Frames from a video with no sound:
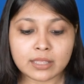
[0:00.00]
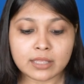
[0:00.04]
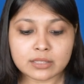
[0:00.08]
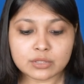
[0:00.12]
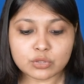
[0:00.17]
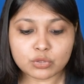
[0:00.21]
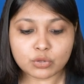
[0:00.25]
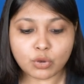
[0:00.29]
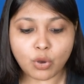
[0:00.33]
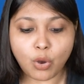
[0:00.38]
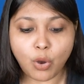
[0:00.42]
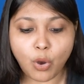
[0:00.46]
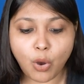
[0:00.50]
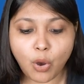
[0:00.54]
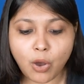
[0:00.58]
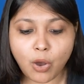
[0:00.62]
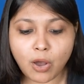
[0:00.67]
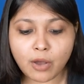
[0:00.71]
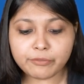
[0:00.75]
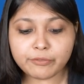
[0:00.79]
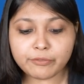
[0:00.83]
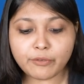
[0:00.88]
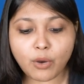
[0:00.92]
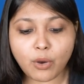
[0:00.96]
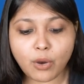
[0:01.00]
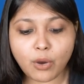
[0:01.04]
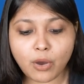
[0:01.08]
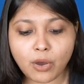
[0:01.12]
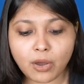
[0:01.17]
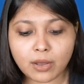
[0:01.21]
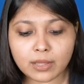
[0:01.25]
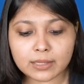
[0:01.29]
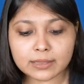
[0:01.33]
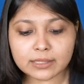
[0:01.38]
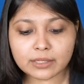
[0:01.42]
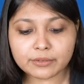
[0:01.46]
so of
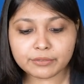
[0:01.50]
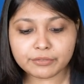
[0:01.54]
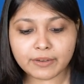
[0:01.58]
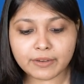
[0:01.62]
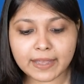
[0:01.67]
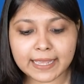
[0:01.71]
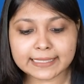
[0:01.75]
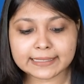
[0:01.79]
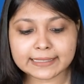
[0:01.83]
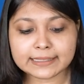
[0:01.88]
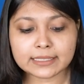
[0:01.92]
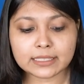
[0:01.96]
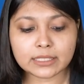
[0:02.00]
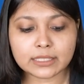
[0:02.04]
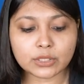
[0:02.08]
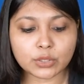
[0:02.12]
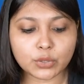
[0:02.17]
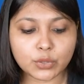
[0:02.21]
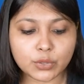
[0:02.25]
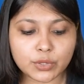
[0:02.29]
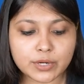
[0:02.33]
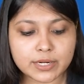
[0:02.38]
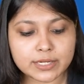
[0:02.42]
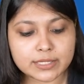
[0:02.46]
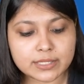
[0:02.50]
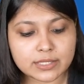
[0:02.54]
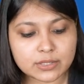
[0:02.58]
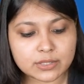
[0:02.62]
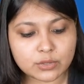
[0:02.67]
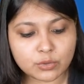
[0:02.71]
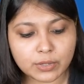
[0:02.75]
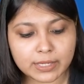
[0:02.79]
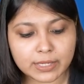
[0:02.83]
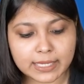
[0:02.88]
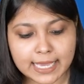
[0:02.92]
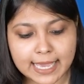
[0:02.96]
all the final goods,
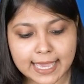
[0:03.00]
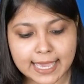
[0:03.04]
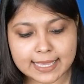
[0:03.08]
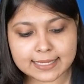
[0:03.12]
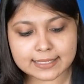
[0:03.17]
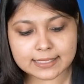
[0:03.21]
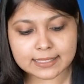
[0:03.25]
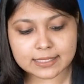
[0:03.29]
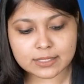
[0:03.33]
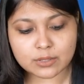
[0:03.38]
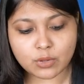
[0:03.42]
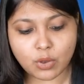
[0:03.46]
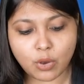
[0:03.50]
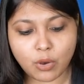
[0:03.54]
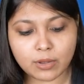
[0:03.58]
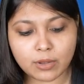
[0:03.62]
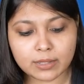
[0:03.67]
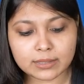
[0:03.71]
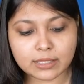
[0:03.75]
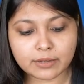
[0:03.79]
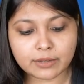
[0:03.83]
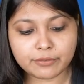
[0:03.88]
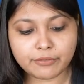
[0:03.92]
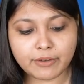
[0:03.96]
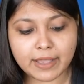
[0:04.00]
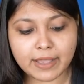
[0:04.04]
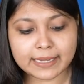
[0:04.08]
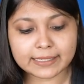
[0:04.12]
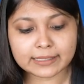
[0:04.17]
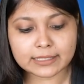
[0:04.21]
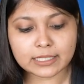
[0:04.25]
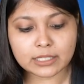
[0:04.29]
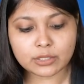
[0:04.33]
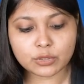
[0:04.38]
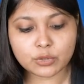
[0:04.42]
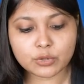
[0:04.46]
so yes, all the
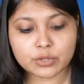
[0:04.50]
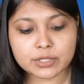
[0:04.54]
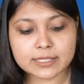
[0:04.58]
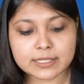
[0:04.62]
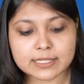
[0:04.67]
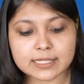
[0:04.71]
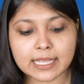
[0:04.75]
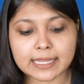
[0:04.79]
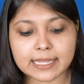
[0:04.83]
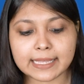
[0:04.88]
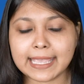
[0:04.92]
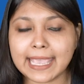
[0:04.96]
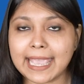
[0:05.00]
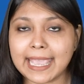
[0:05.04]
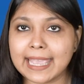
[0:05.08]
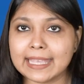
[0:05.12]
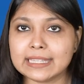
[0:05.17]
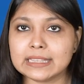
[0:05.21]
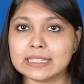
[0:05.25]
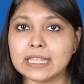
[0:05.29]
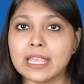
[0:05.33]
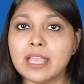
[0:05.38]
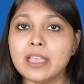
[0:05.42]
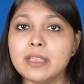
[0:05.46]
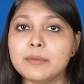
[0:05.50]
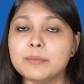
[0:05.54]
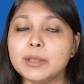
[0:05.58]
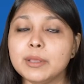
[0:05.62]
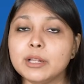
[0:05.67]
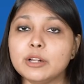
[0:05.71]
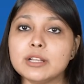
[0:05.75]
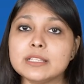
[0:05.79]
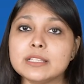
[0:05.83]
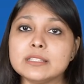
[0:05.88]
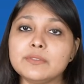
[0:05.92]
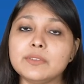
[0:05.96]
final goods again,
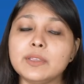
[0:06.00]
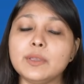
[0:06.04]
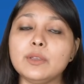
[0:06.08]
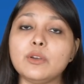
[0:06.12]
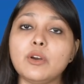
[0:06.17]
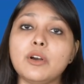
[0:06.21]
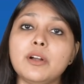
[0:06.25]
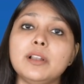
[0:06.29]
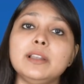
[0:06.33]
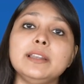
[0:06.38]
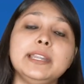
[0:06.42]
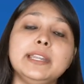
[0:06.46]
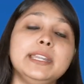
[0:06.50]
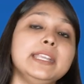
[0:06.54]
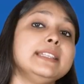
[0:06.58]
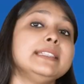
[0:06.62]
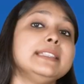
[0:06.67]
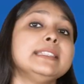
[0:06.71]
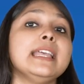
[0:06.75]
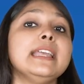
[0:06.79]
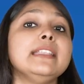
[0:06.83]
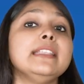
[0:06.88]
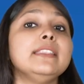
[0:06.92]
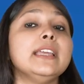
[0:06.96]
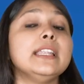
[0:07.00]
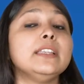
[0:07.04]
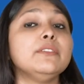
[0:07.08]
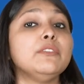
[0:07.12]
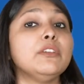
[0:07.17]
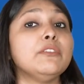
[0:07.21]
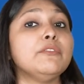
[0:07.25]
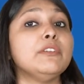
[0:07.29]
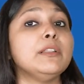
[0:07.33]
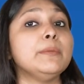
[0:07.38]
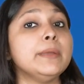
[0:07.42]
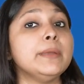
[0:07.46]
because we already said that
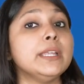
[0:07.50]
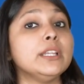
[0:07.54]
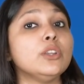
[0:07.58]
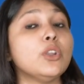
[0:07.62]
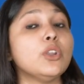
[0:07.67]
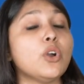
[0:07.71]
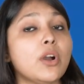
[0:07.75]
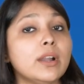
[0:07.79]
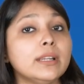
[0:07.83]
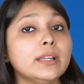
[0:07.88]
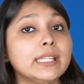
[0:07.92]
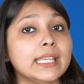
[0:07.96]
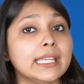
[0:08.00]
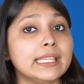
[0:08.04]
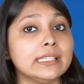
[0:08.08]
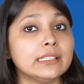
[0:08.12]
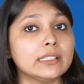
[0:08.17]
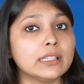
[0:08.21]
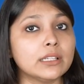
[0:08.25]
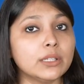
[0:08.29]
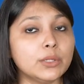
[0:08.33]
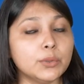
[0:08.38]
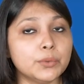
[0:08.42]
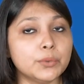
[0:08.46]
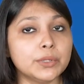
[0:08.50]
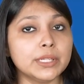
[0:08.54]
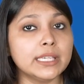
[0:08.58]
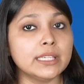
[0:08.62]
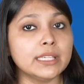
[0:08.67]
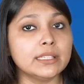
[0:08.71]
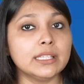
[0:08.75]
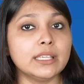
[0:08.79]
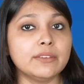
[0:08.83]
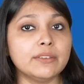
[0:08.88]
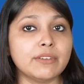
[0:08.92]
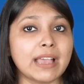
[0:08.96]
we will be not
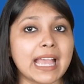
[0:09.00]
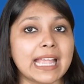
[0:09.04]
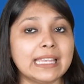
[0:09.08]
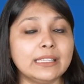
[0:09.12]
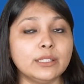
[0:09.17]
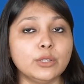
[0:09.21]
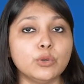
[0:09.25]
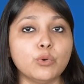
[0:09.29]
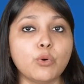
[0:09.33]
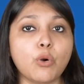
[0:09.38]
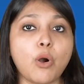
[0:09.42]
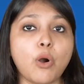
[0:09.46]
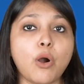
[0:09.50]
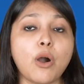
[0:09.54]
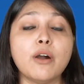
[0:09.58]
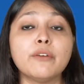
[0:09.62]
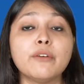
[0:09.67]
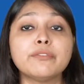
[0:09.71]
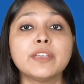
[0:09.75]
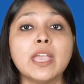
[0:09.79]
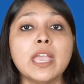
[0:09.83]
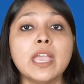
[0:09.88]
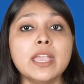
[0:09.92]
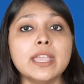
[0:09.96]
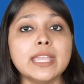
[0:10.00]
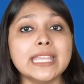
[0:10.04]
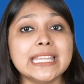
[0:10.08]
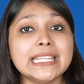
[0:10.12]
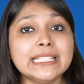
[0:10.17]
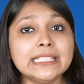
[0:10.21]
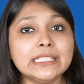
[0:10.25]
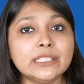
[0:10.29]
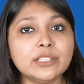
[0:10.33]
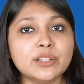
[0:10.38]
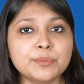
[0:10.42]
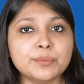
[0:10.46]
including the value of
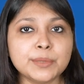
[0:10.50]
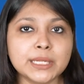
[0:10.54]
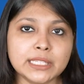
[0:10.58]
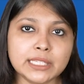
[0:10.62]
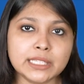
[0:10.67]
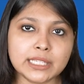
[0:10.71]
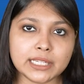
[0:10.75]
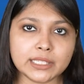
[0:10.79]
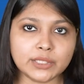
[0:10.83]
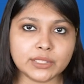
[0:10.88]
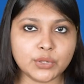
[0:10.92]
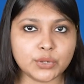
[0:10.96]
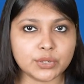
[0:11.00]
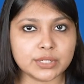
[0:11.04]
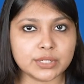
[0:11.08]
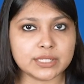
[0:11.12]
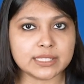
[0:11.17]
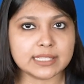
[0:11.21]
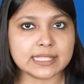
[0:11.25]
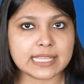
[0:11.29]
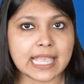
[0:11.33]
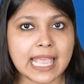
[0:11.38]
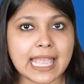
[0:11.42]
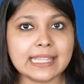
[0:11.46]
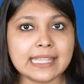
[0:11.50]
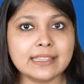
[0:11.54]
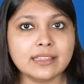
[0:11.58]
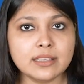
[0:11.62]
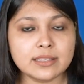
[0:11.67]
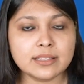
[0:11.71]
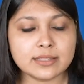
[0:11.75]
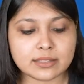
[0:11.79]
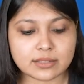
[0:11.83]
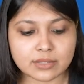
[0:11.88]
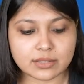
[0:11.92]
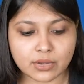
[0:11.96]
intermediate goods and
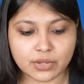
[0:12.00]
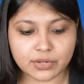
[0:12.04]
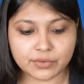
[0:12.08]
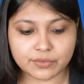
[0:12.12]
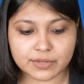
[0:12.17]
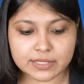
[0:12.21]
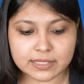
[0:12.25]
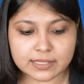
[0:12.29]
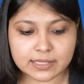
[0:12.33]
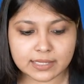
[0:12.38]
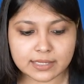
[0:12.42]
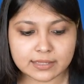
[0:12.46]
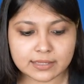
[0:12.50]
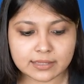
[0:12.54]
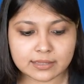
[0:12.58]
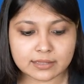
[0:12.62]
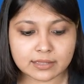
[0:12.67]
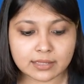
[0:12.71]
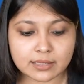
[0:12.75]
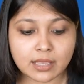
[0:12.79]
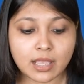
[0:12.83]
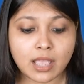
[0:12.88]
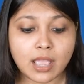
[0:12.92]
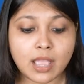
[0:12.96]
services